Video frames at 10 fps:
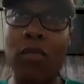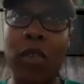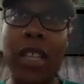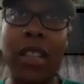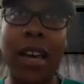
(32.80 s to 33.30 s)

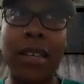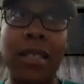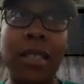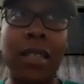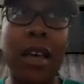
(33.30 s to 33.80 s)

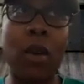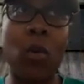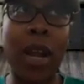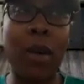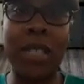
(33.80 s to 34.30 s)
realized, like,
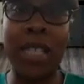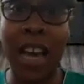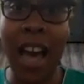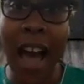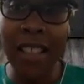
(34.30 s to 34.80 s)
when I was in
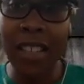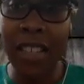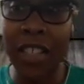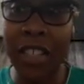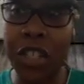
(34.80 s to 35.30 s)

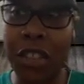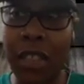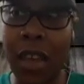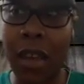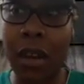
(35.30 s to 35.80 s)
college,
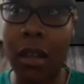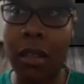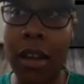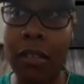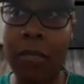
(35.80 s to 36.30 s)
that a
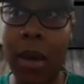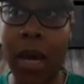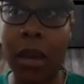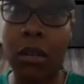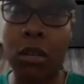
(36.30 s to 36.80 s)
lot of
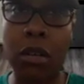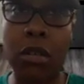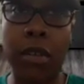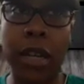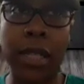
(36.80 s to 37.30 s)
my
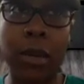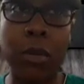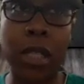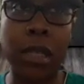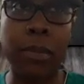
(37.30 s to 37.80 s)
girlfriends, I
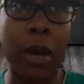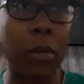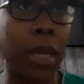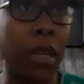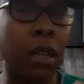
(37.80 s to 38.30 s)
went to
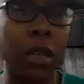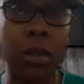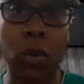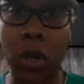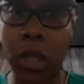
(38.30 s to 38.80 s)
Spelman,
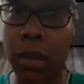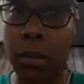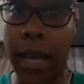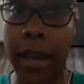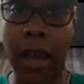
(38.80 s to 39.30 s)
historically
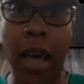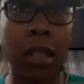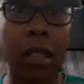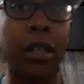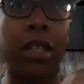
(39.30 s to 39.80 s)
Black
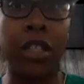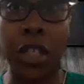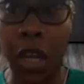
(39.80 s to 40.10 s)
college,